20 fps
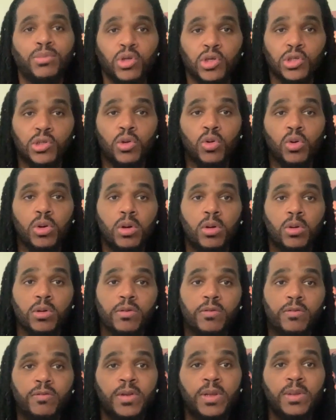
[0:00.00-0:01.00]
them just look
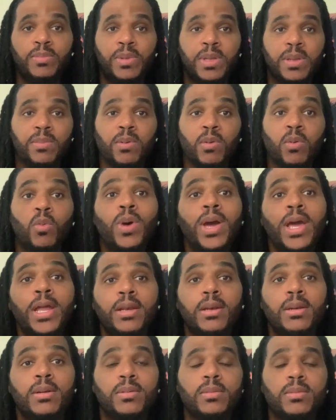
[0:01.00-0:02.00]
out for the people.
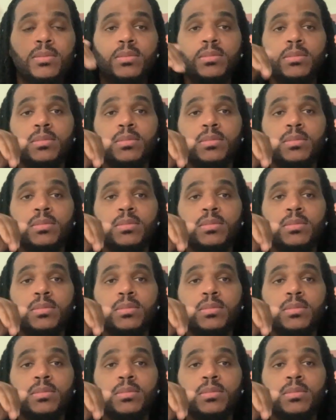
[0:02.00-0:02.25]
When?